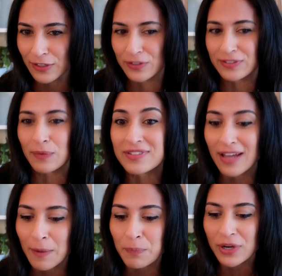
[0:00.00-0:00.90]
someone's
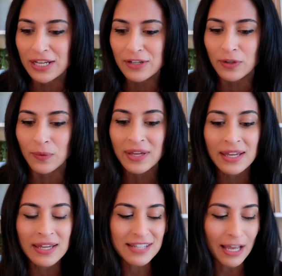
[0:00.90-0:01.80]
upbringing. So,
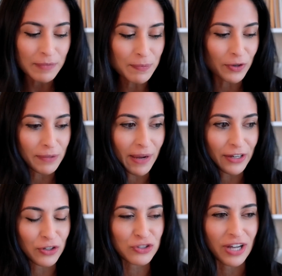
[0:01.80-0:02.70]
tell me more about
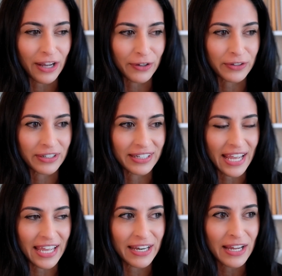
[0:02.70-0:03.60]
your childhood
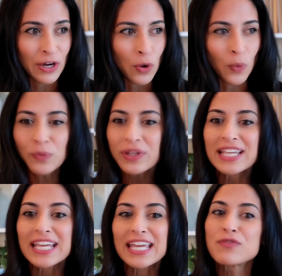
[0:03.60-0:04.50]
and what
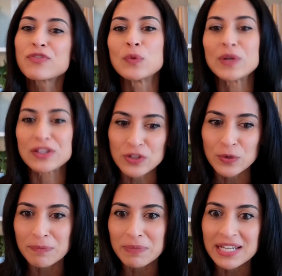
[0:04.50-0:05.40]
really influenced you
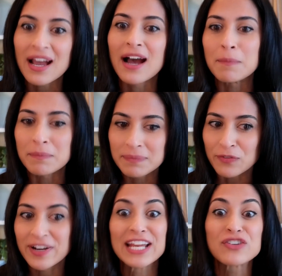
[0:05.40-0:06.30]
to become
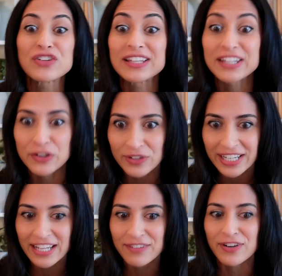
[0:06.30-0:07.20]
financially literate
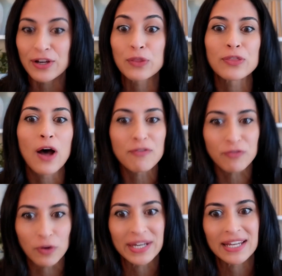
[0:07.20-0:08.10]
and very thoughtful
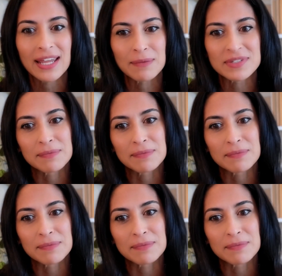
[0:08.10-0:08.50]
when it came to